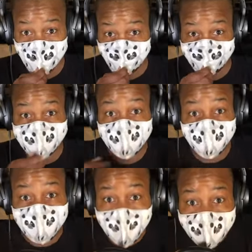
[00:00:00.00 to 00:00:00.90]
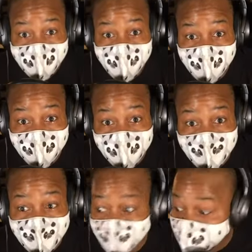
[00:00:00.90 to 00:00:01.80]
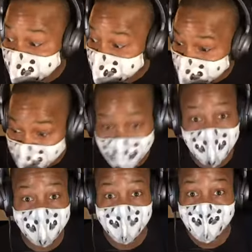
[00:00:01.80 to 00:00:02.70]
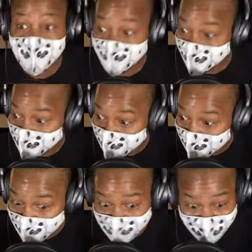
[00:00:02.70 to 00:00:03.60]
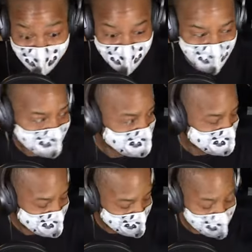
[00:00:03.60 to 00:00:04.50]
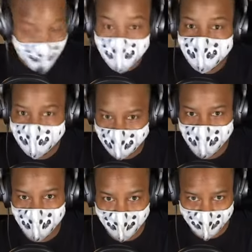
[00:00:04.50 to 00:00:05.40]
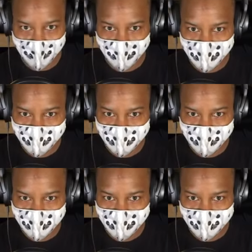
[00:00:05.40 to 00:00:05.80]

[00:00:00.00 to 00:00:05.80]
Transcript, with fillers: This is reality. This is point. This is ground zero right now.